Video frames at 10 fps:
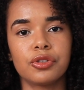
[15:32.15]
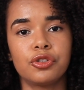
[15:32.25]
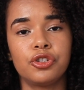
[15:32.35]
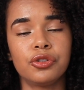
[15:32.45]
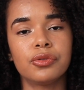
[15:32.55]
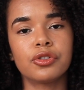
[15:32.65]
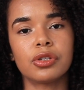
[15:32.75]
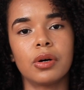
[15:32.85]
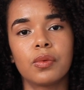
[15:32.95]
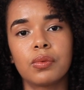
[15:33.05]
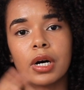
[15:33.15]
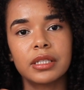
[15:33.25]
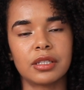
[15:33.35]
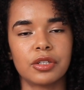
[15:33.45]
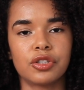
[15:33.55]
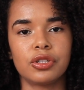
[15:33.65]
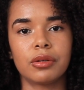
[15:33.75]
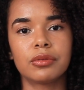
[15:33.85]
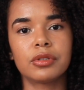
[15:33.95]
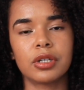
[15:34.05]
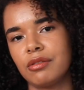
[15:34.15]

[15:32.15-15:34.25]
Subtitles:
choose what zone